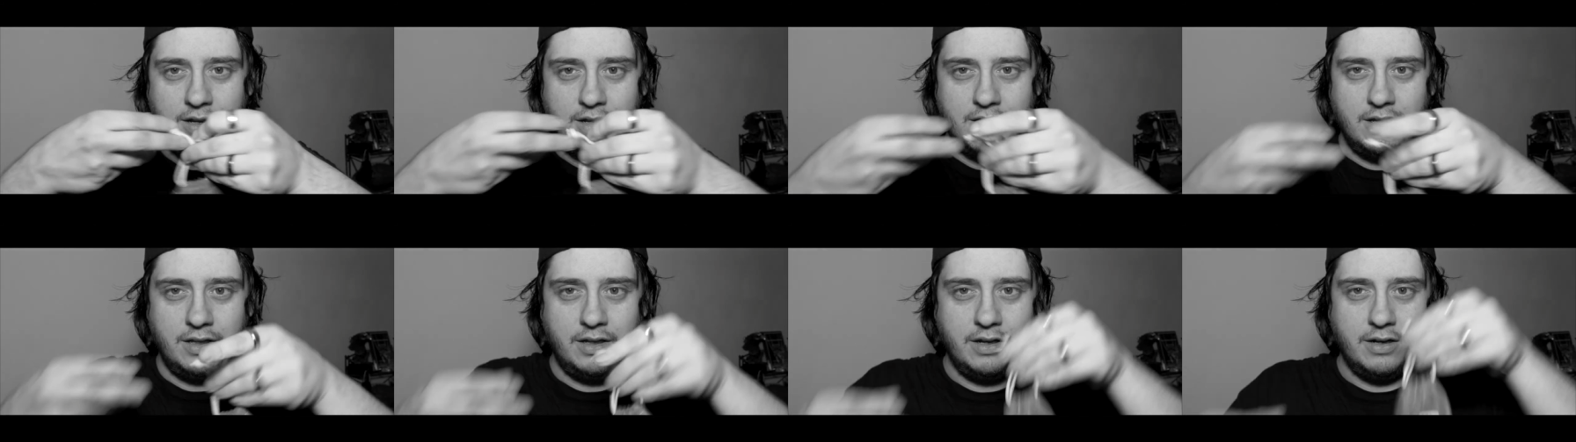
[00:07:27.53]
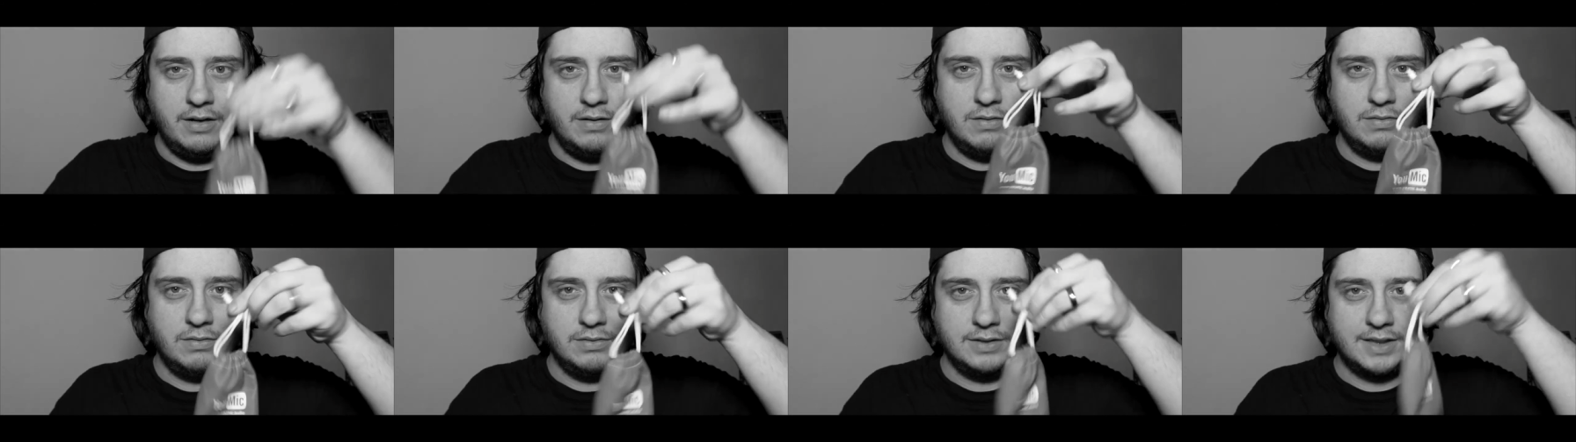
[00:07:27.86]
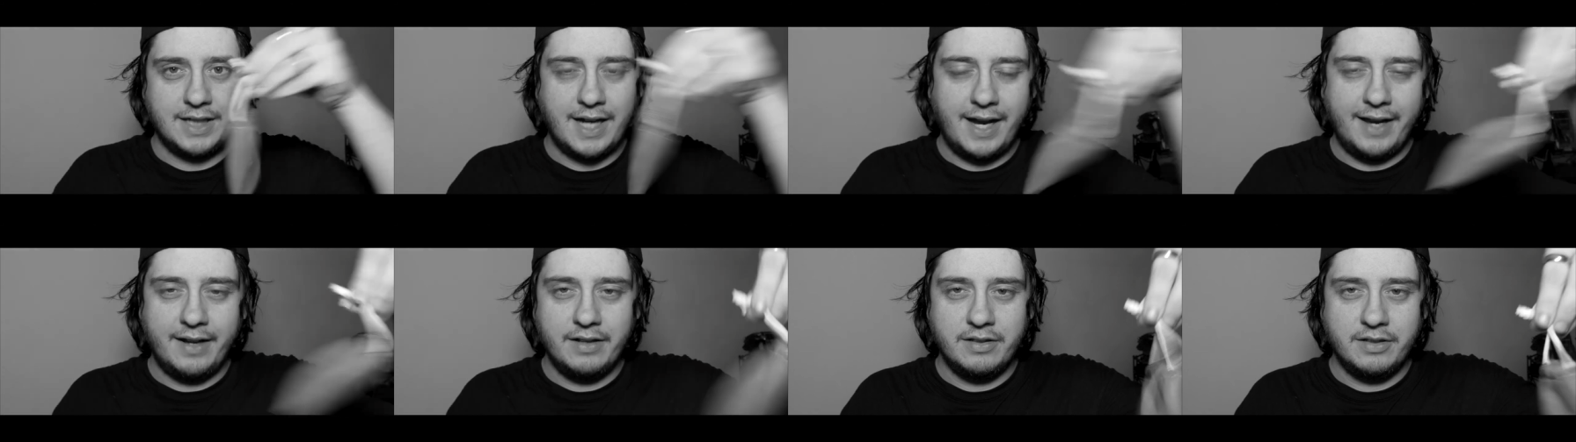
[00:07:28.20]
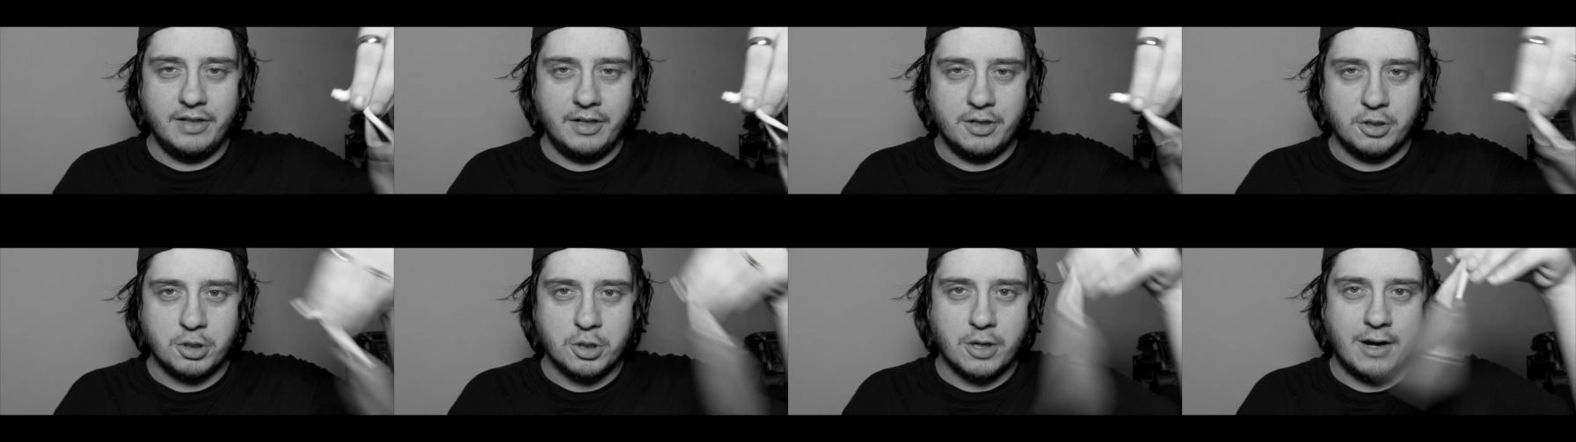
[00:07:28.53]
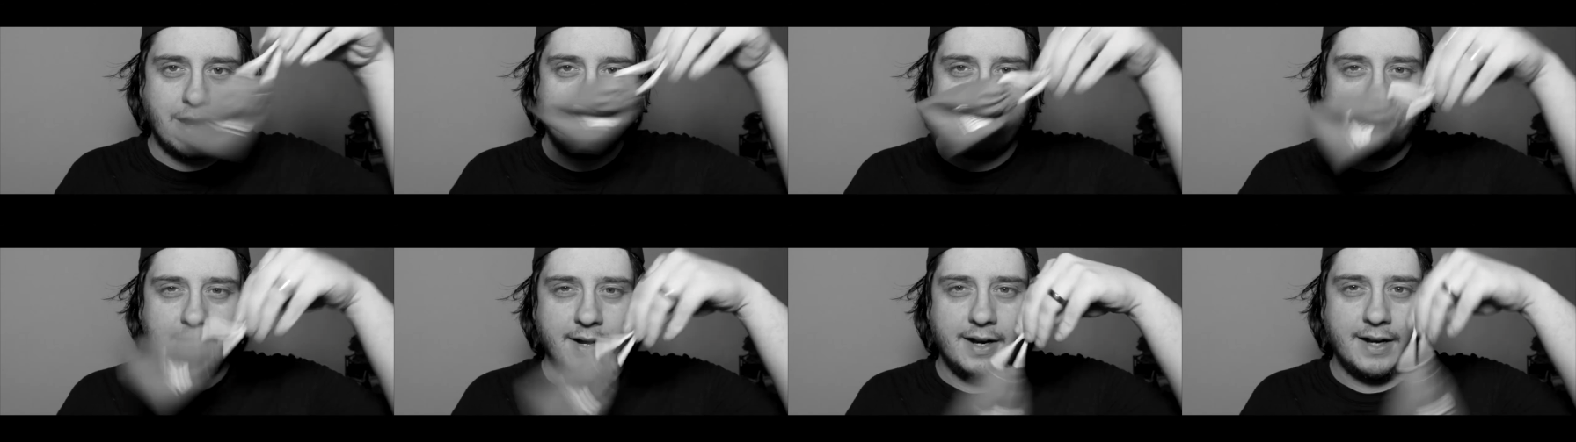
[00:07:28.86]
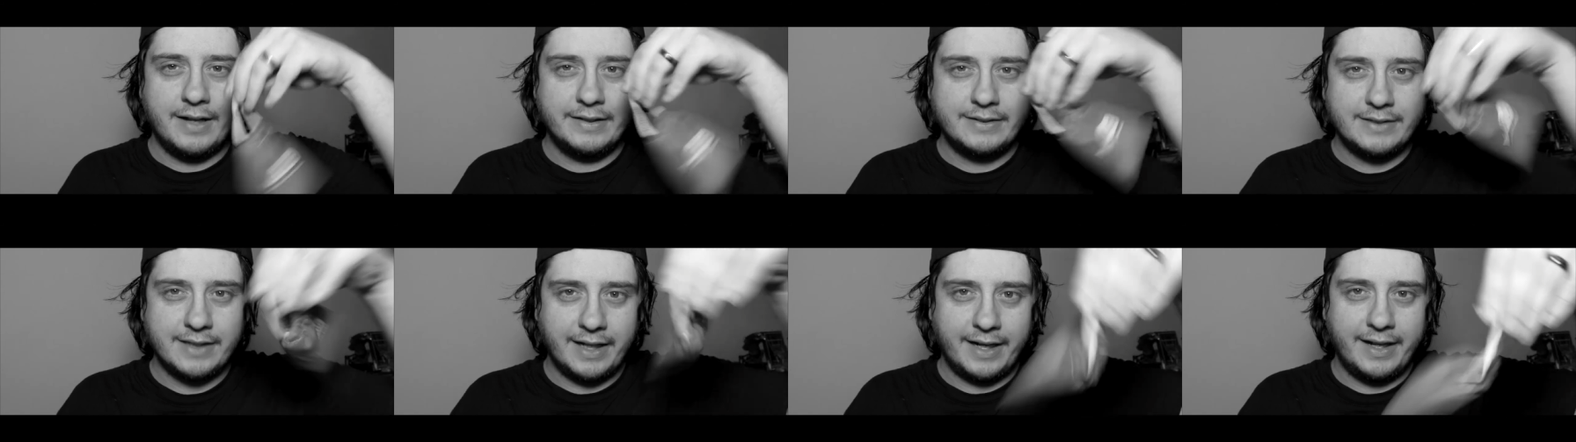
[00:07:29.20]
you know, tie it to your
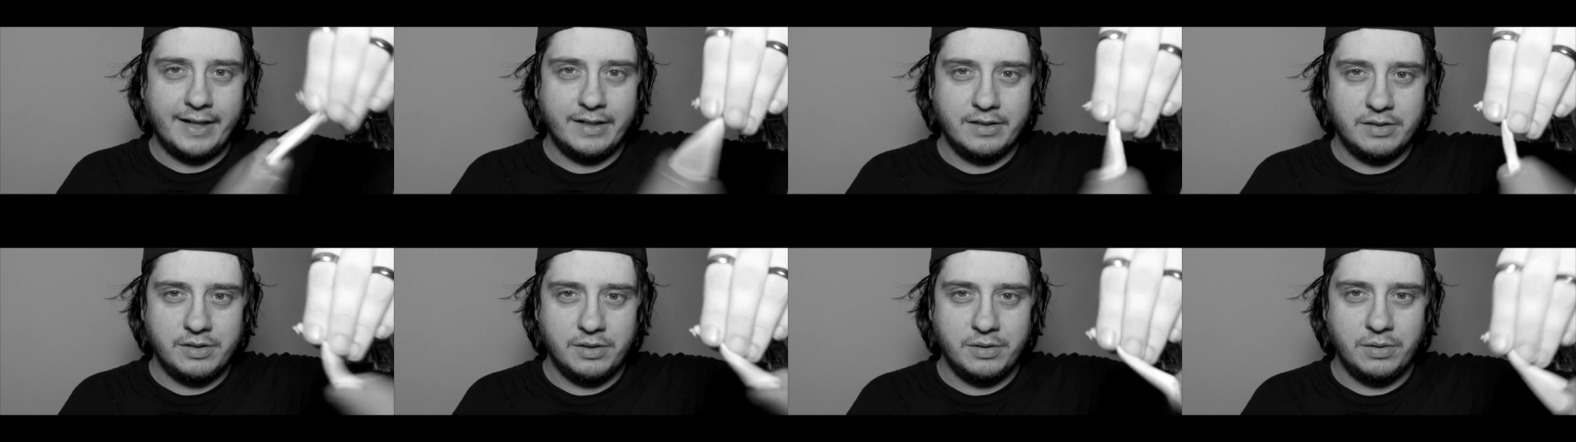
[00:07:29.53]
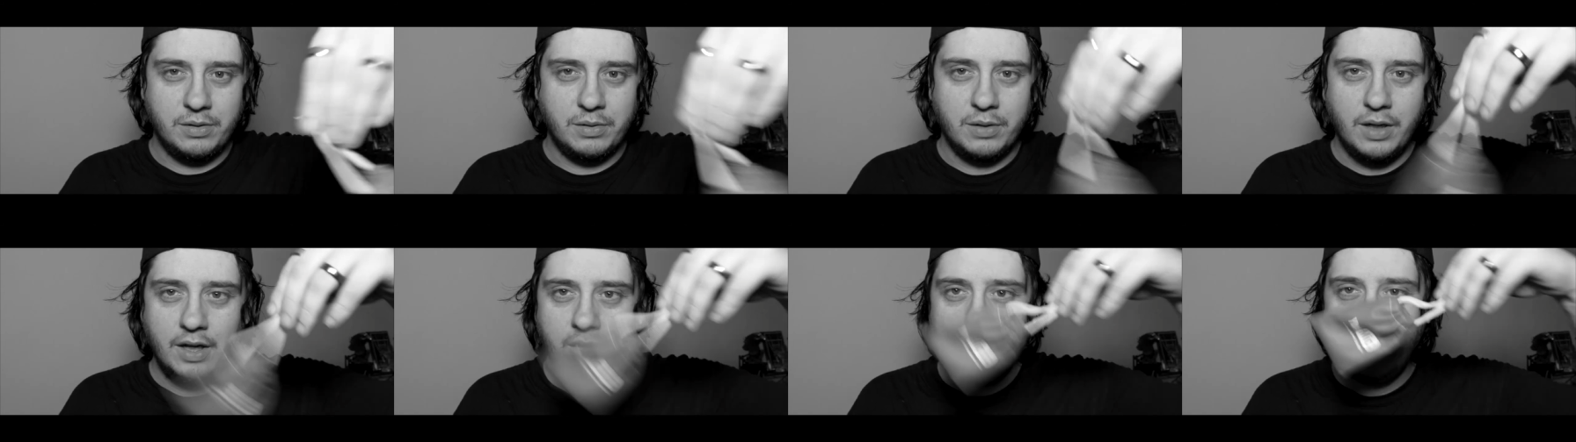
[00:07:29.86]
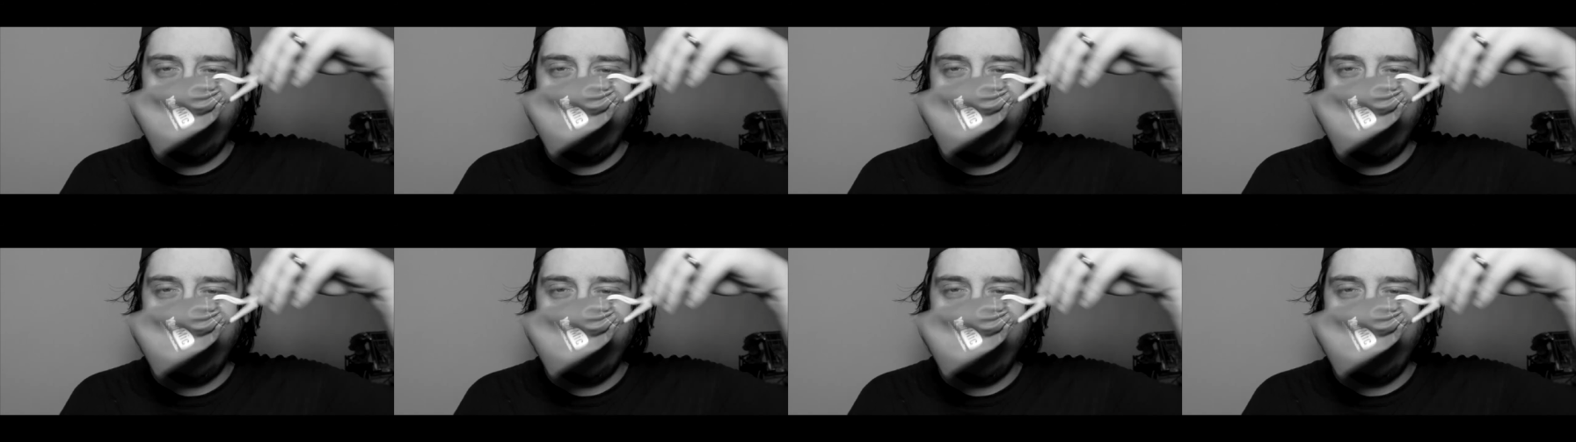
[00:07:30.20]
tripod, tie it to